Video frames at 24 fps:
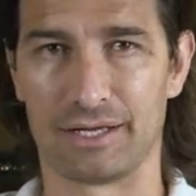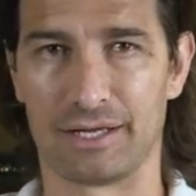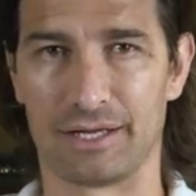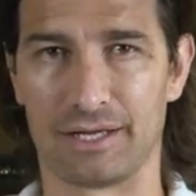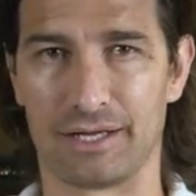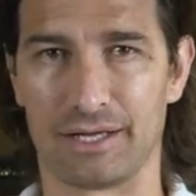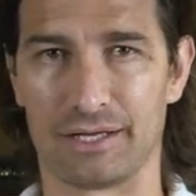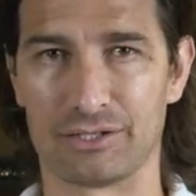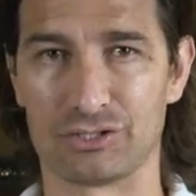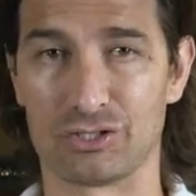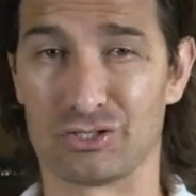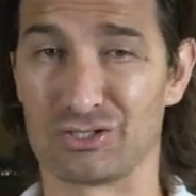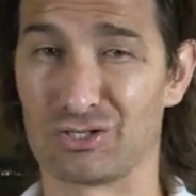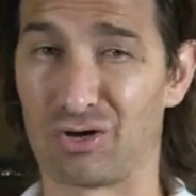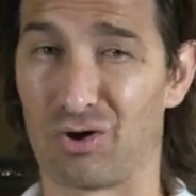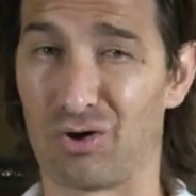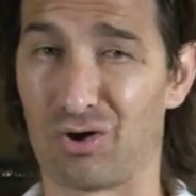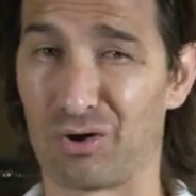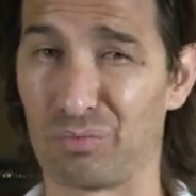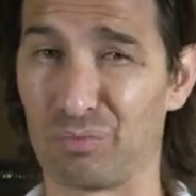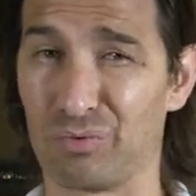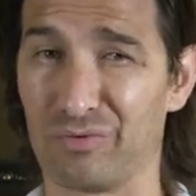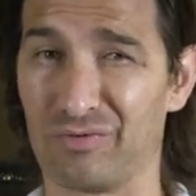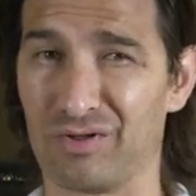Uh, so it's a
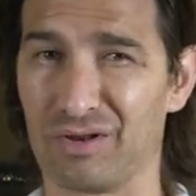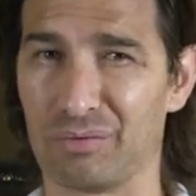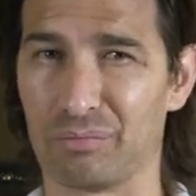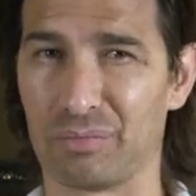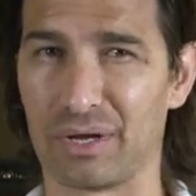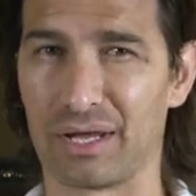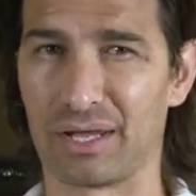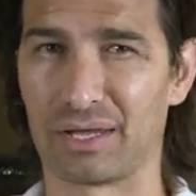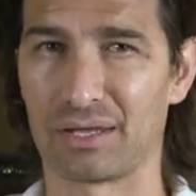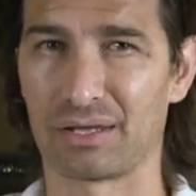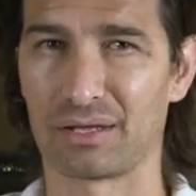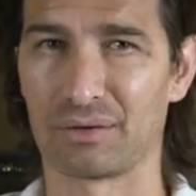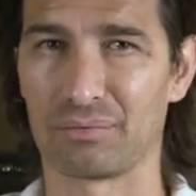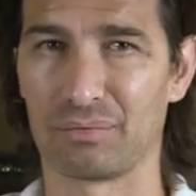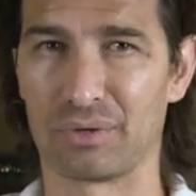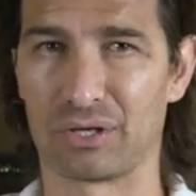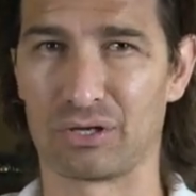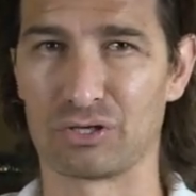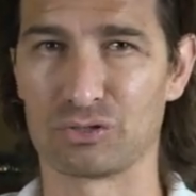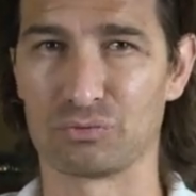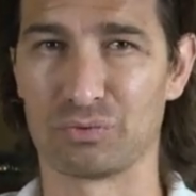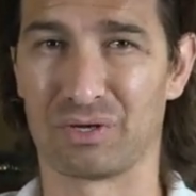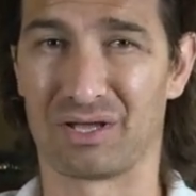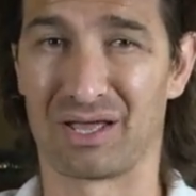hard movie to make
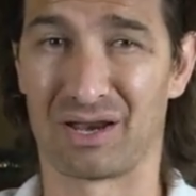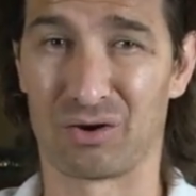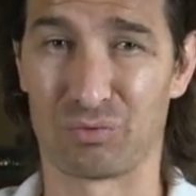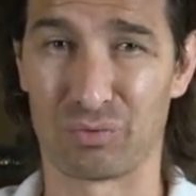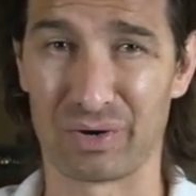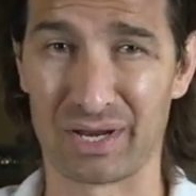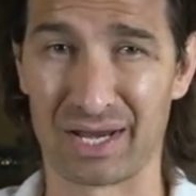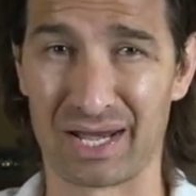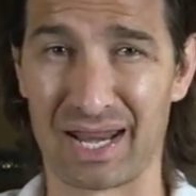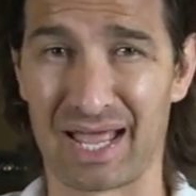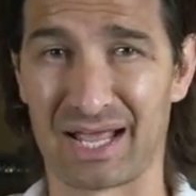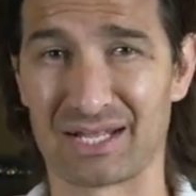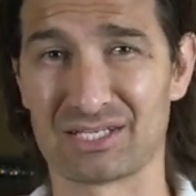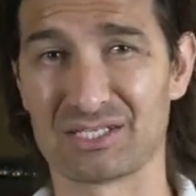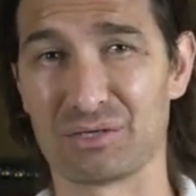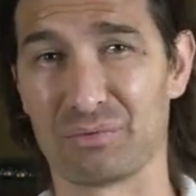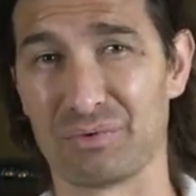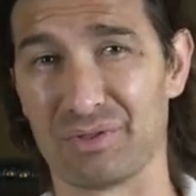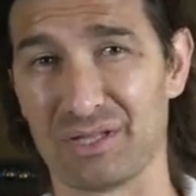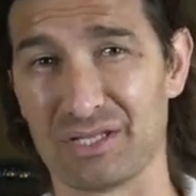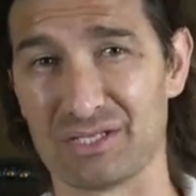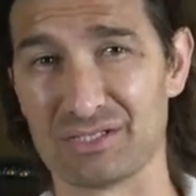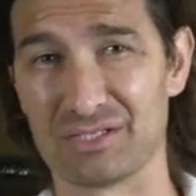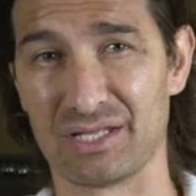because we got to reenact some
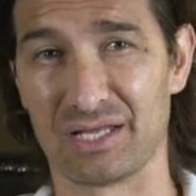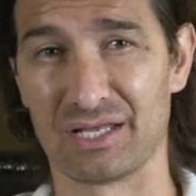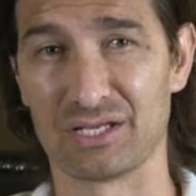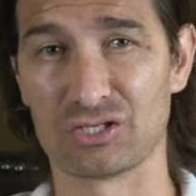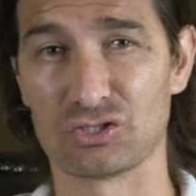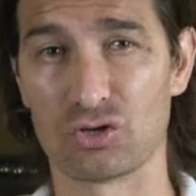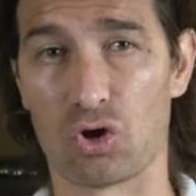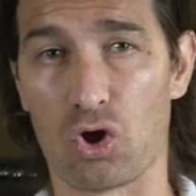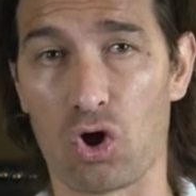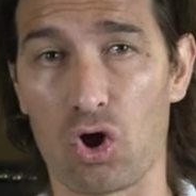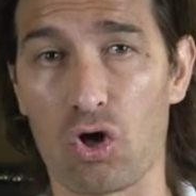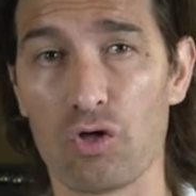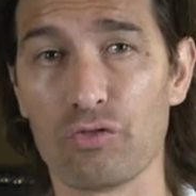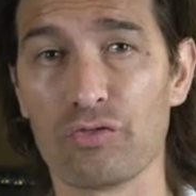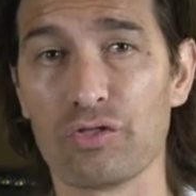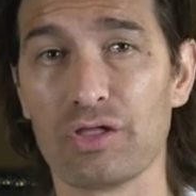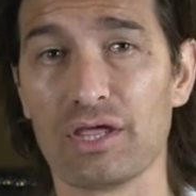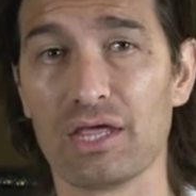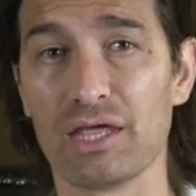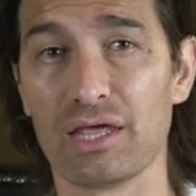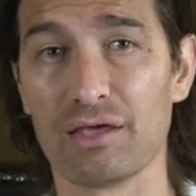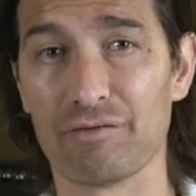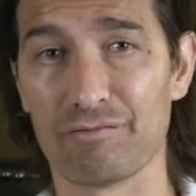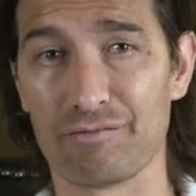of these things. All
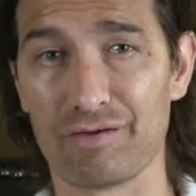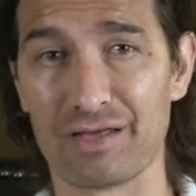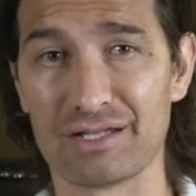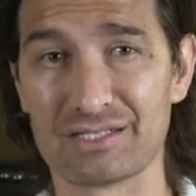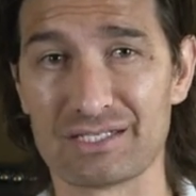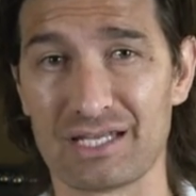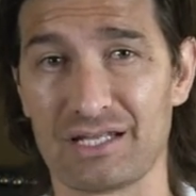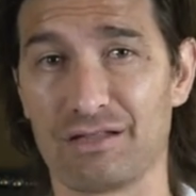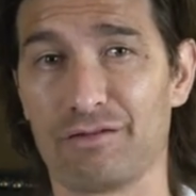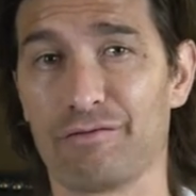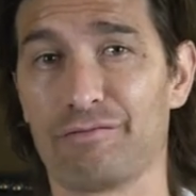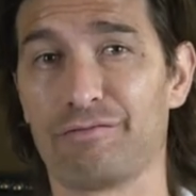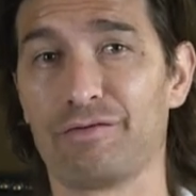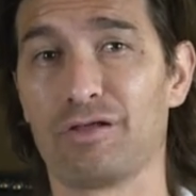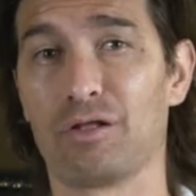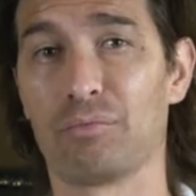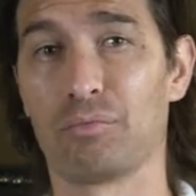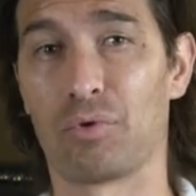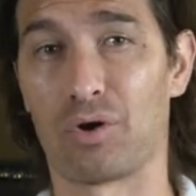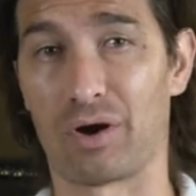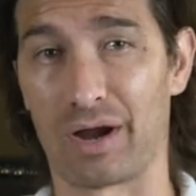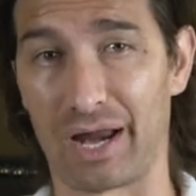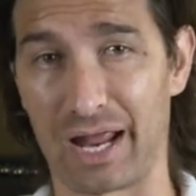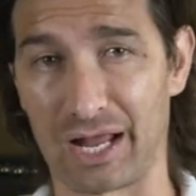the events in the
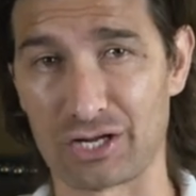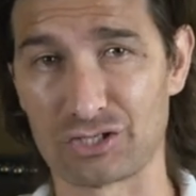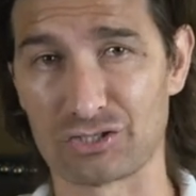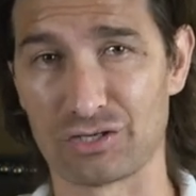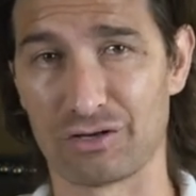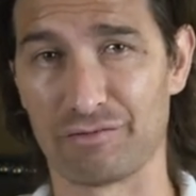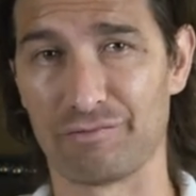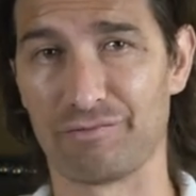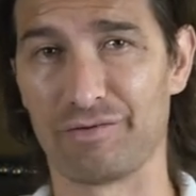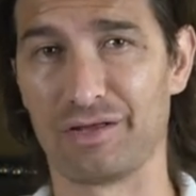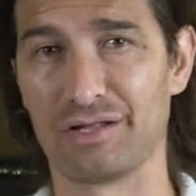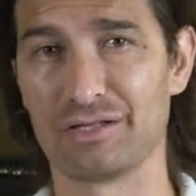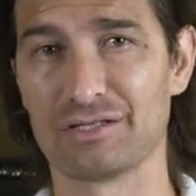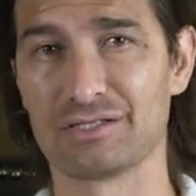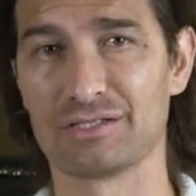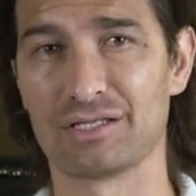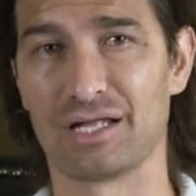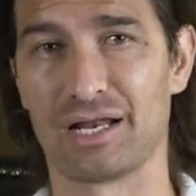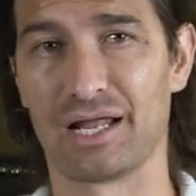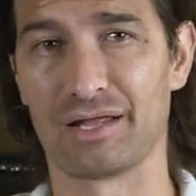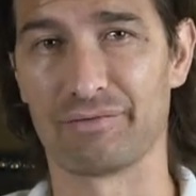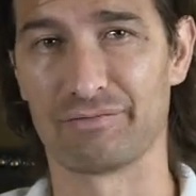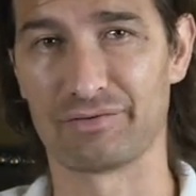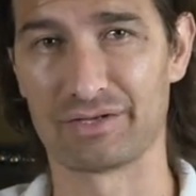film are actual events
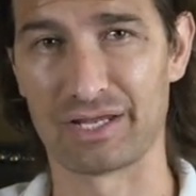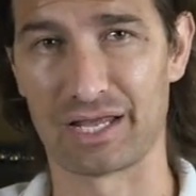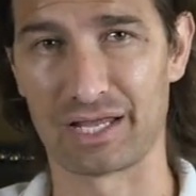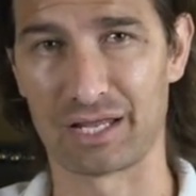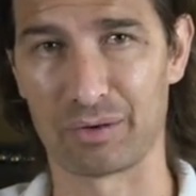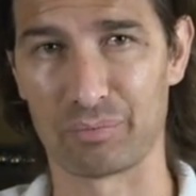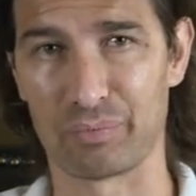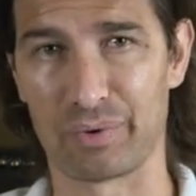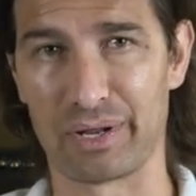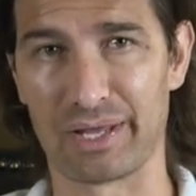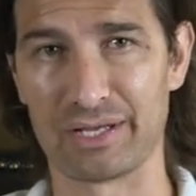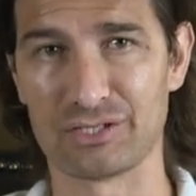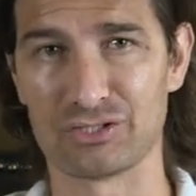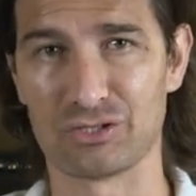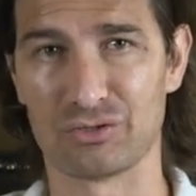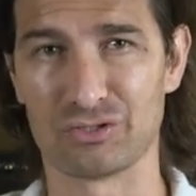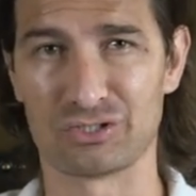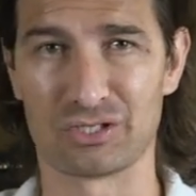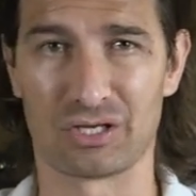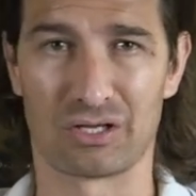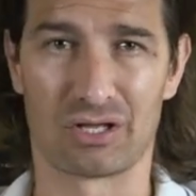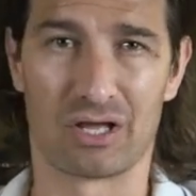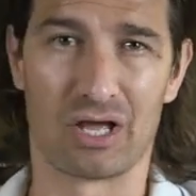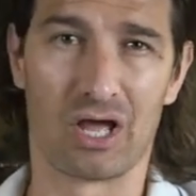that have taken place. So
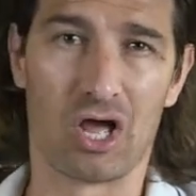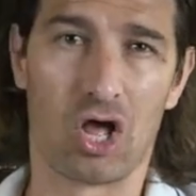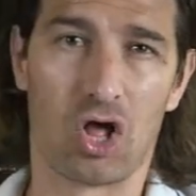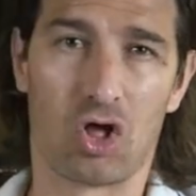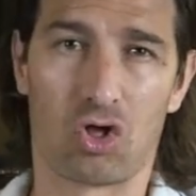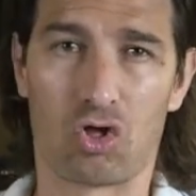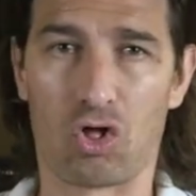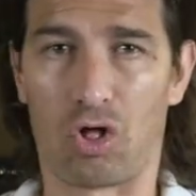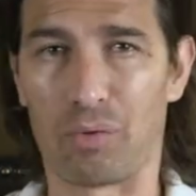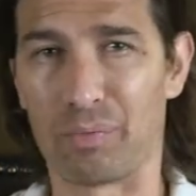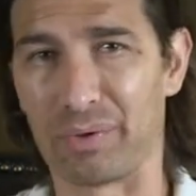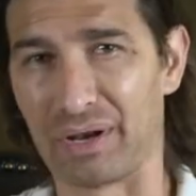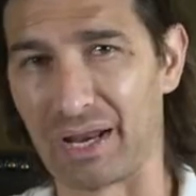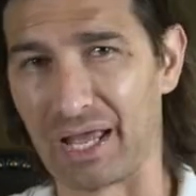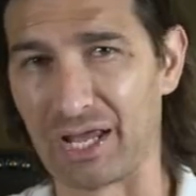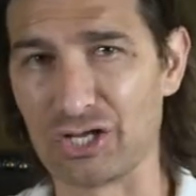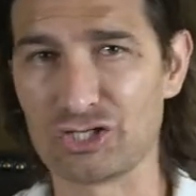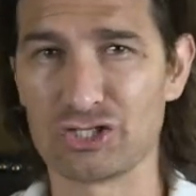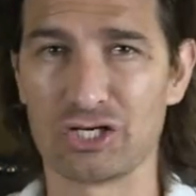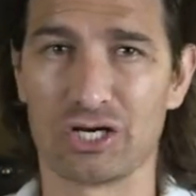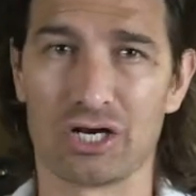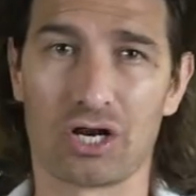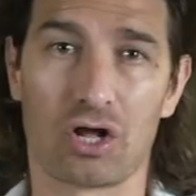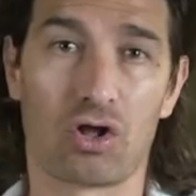it's a
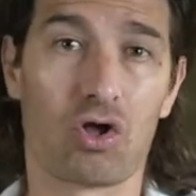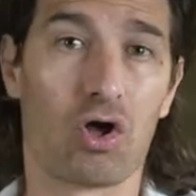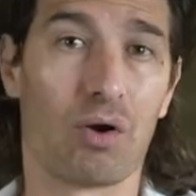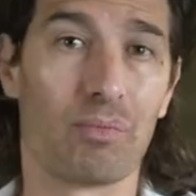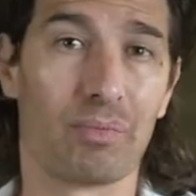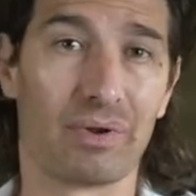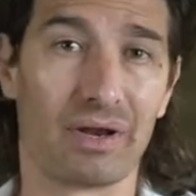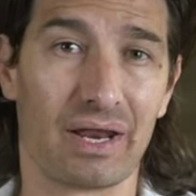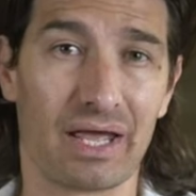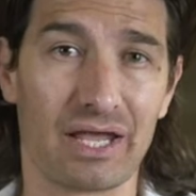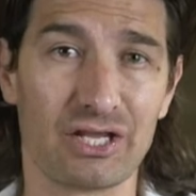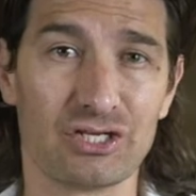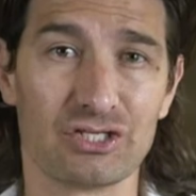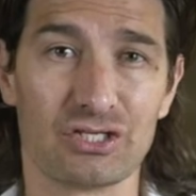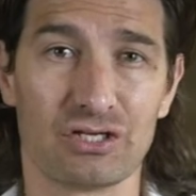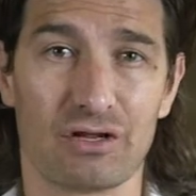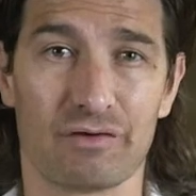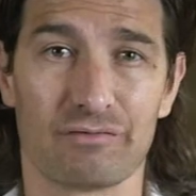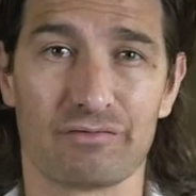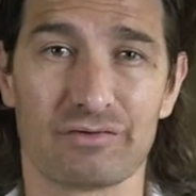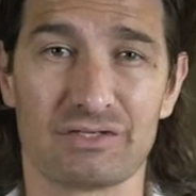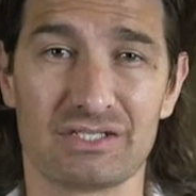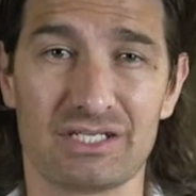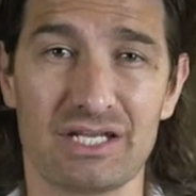culmination and a combination
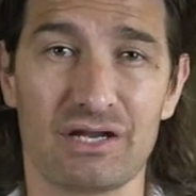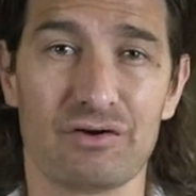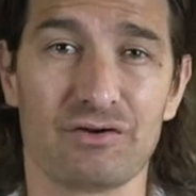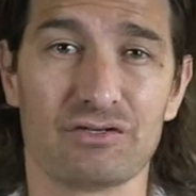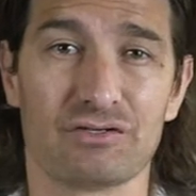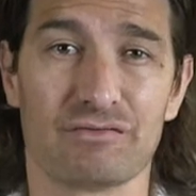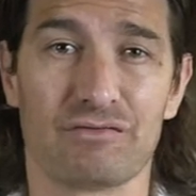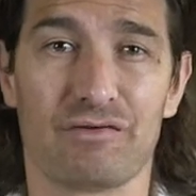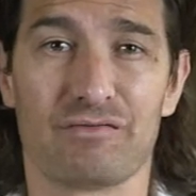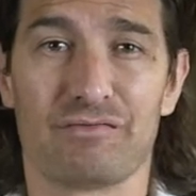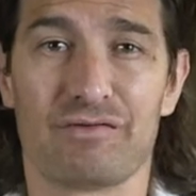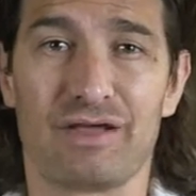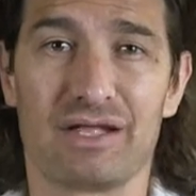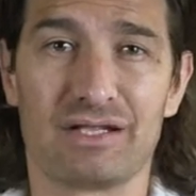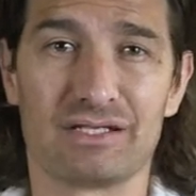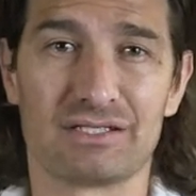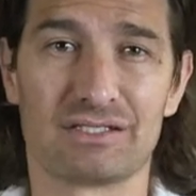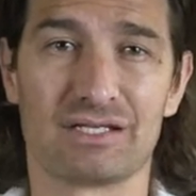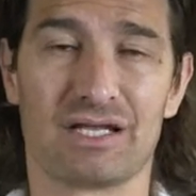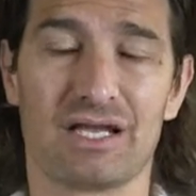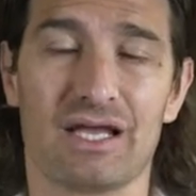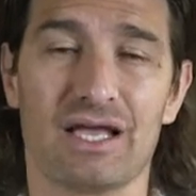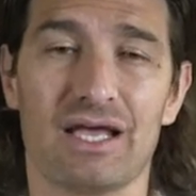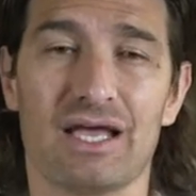of series of
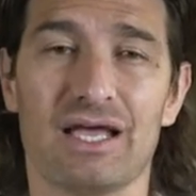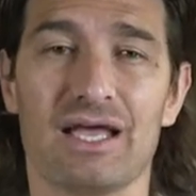events